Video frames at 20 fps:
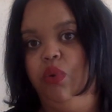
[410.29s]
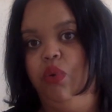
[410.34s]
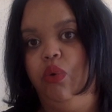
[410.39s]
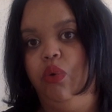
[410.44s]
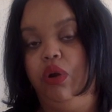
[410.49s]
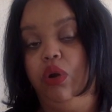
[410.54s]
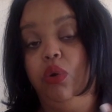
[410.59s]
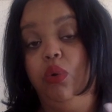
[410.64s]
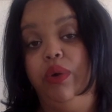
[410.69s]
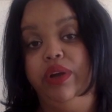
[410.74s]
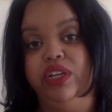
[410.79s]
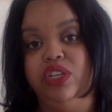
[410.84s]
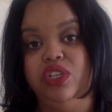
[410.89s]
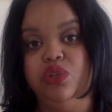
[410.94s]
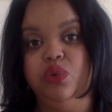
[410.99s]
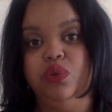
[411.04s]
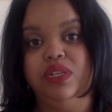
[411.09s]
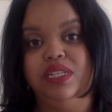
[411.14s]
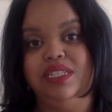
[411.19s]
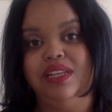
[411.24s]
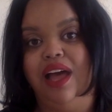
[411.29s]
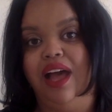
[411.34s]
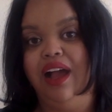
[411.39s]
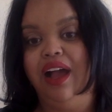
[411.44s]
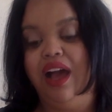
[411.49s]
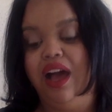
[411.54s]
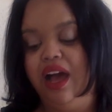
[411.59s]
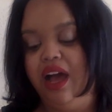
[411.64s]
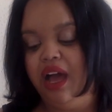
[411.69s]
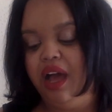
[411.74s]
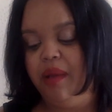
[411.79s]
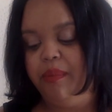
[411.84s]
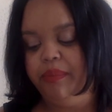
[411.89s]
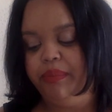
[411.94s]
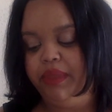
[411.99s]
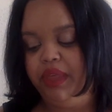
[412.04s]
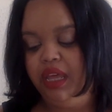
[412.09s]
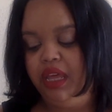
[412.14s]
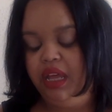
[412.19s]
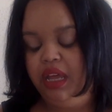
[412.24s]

or oiltools.com,